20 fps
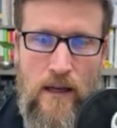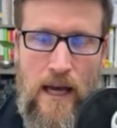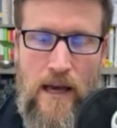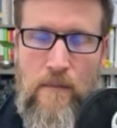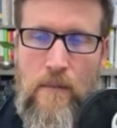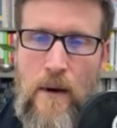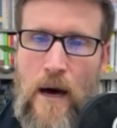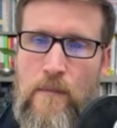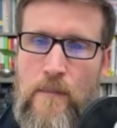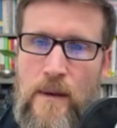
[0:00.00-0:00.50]

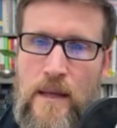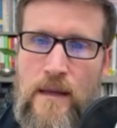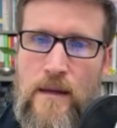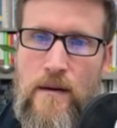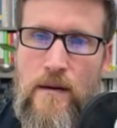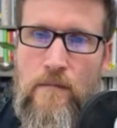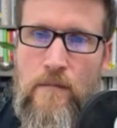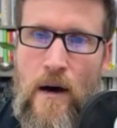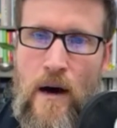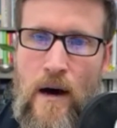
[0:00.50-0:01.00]
It might be
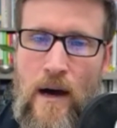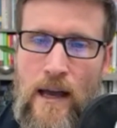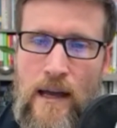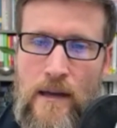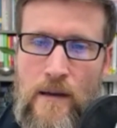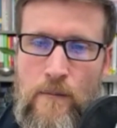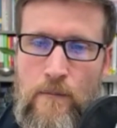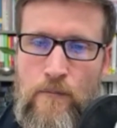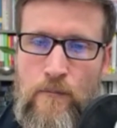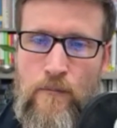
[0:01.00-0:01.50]
that
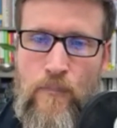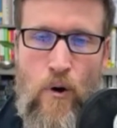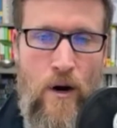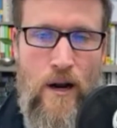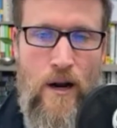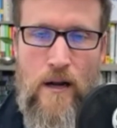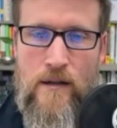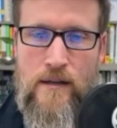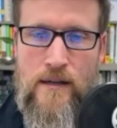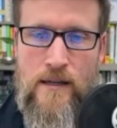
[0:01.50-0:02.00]
my
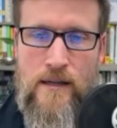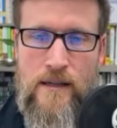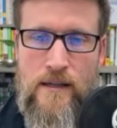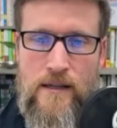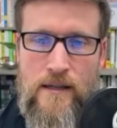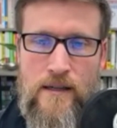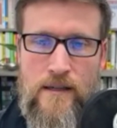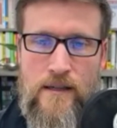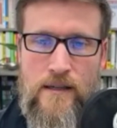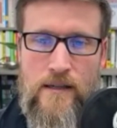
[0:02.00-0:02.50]
product
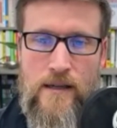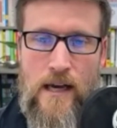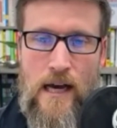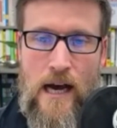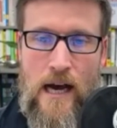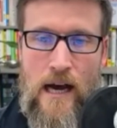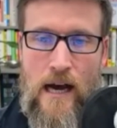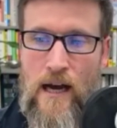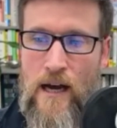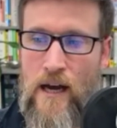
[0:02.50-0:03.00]
is
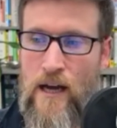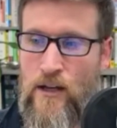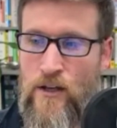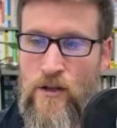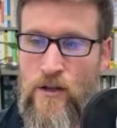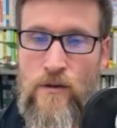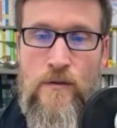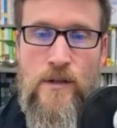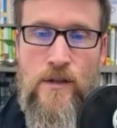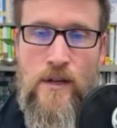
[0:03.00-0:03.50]

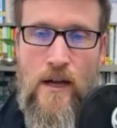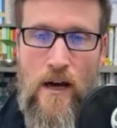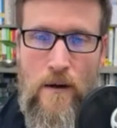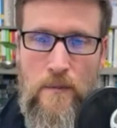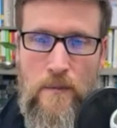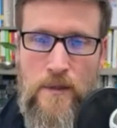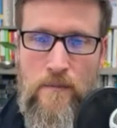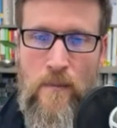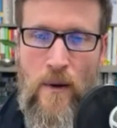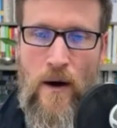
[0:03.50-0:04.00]

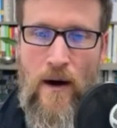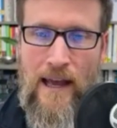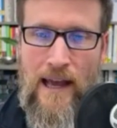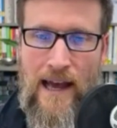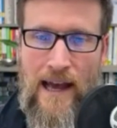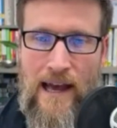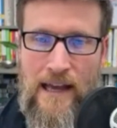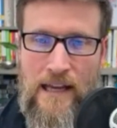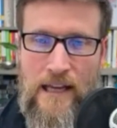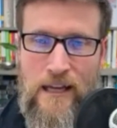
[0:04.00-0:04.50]
usurped by
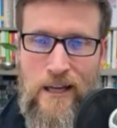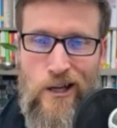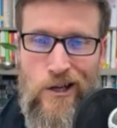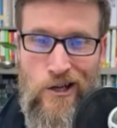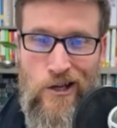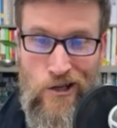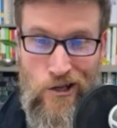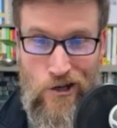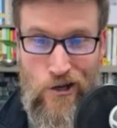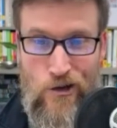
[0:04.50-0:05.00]
a
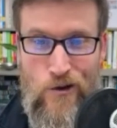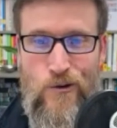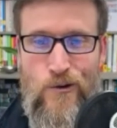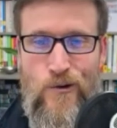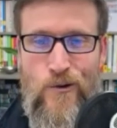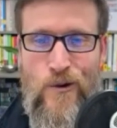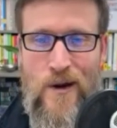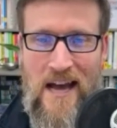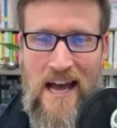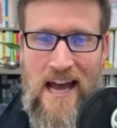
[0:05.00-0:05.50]

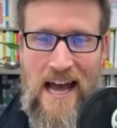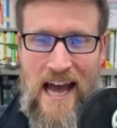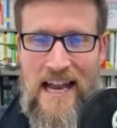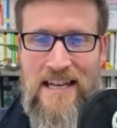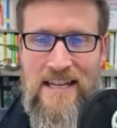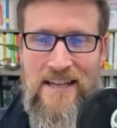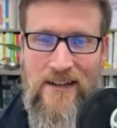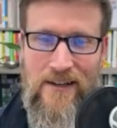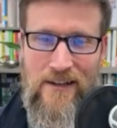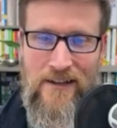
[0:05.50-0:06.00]
new
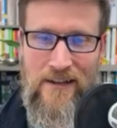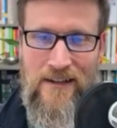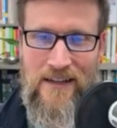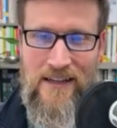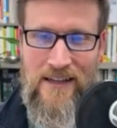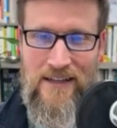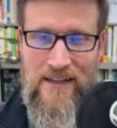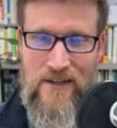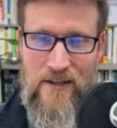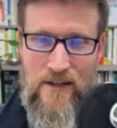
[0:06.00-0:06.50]
enter
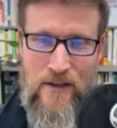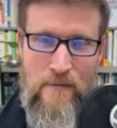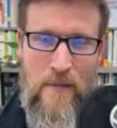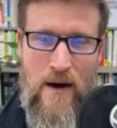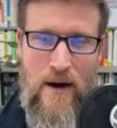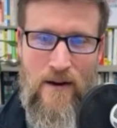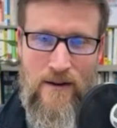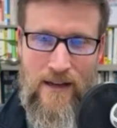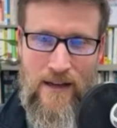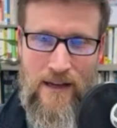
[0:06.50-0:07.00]
to the
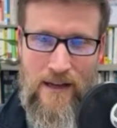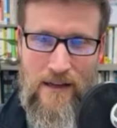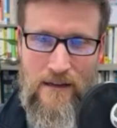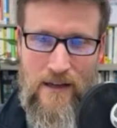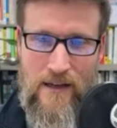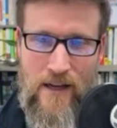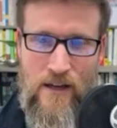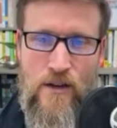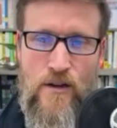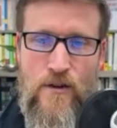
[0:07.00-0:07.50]
market,
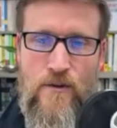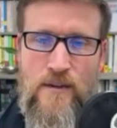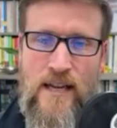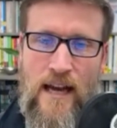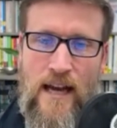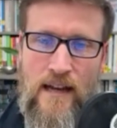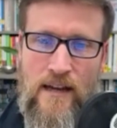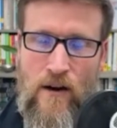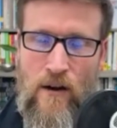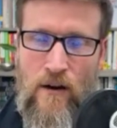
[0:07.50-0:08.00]
a new
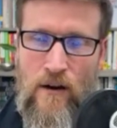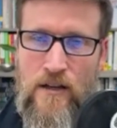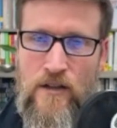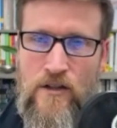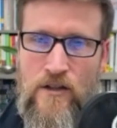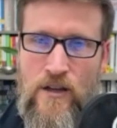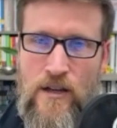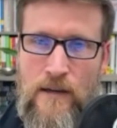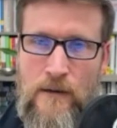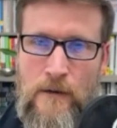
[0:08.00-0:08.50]

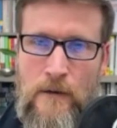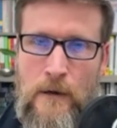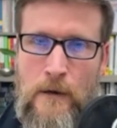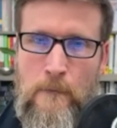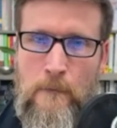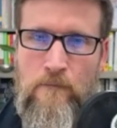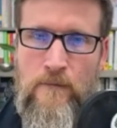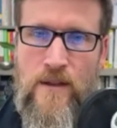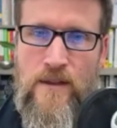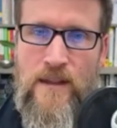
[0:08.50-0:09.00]
technology.
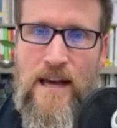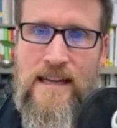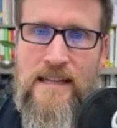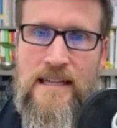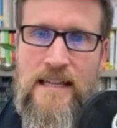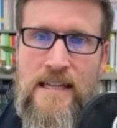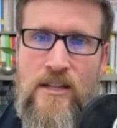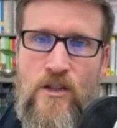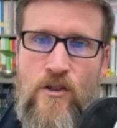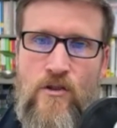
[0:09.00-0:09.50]
That
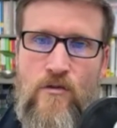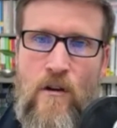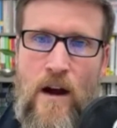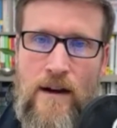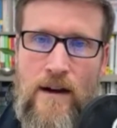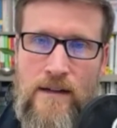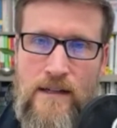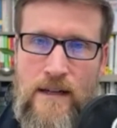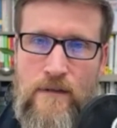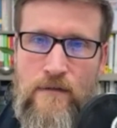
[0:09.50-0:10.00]

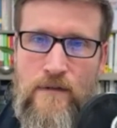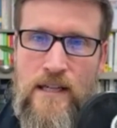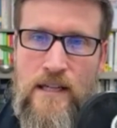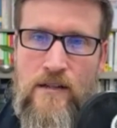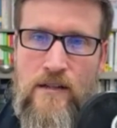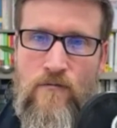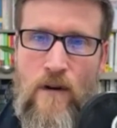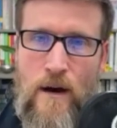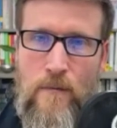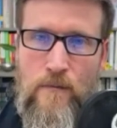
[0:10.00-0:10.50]
destructive
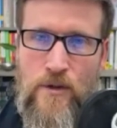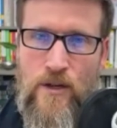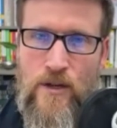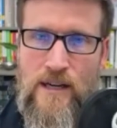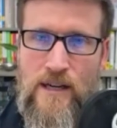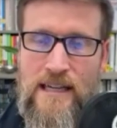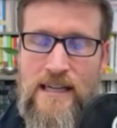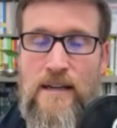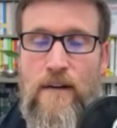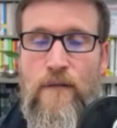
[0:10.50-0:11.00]

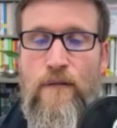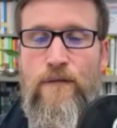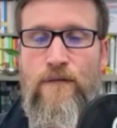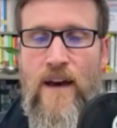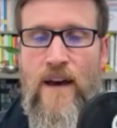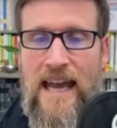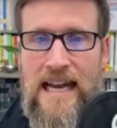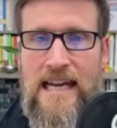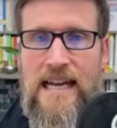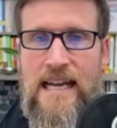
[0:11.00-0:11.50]
disruption is a
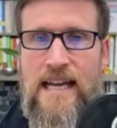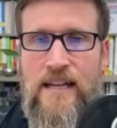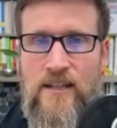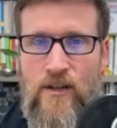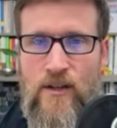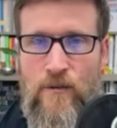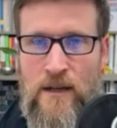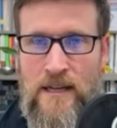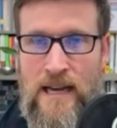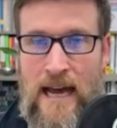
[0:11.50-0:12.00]
failure
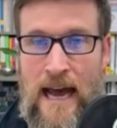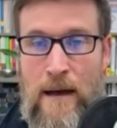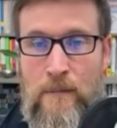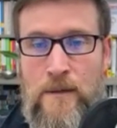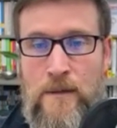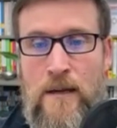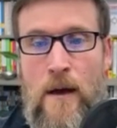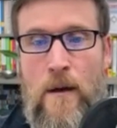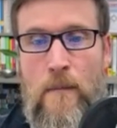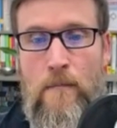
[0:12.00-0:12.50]
to
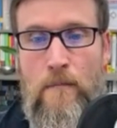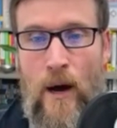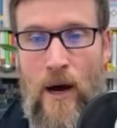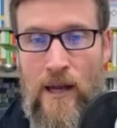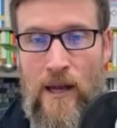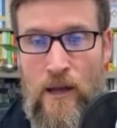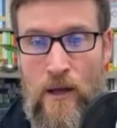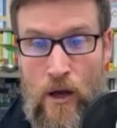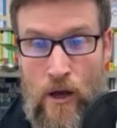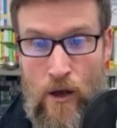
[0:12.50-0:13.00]
adapt
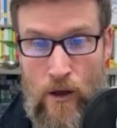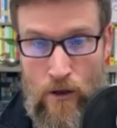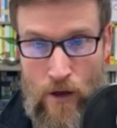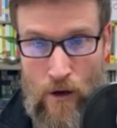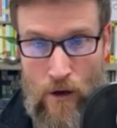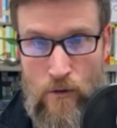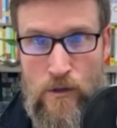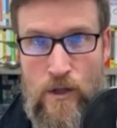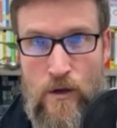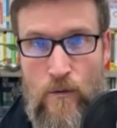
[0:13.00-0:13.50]
by
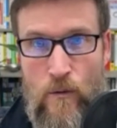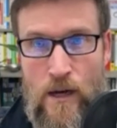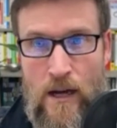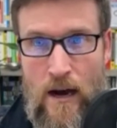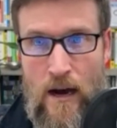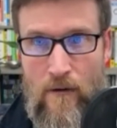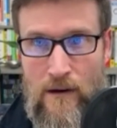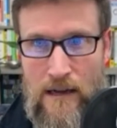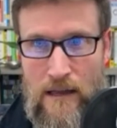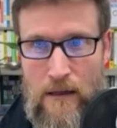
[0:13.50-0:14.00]
those that were
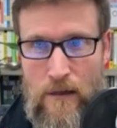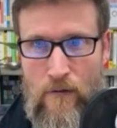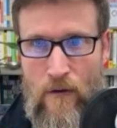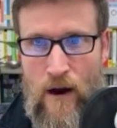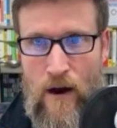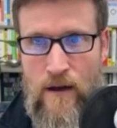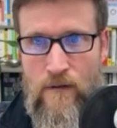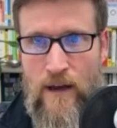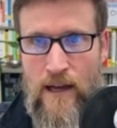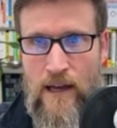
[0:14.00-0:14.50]
currently
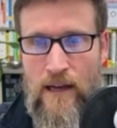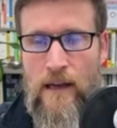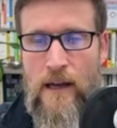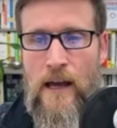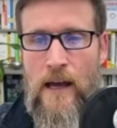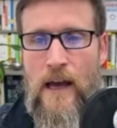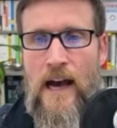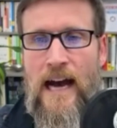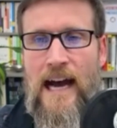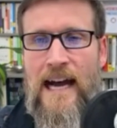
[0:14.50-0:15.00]
thriving,
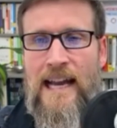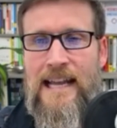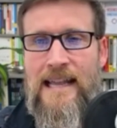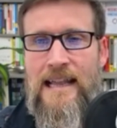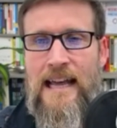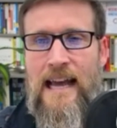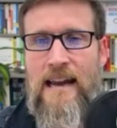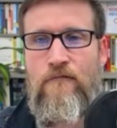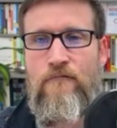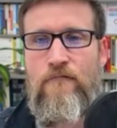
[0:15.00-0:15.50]
and it
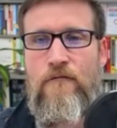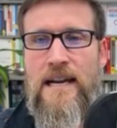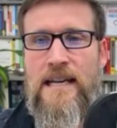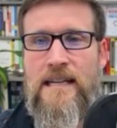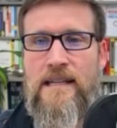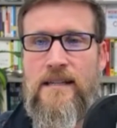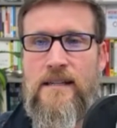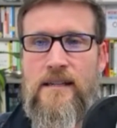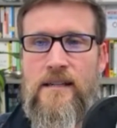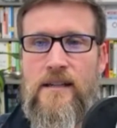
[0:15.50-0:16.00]
then
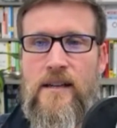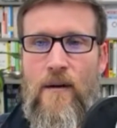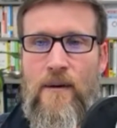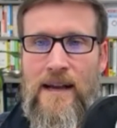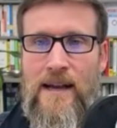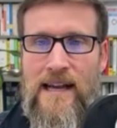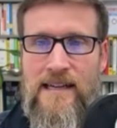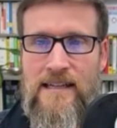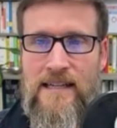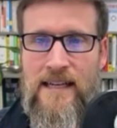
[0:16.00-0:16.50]
risks
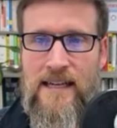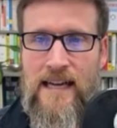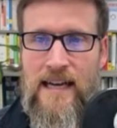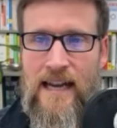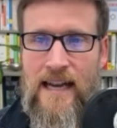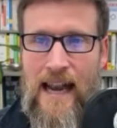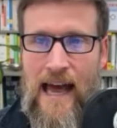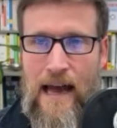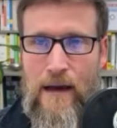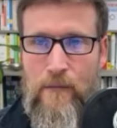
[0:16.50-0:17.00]
going into
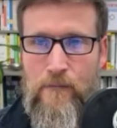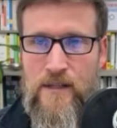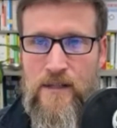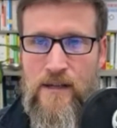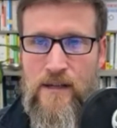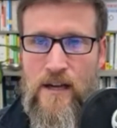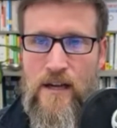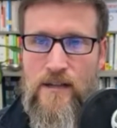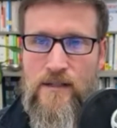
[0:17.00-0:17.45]
collapse.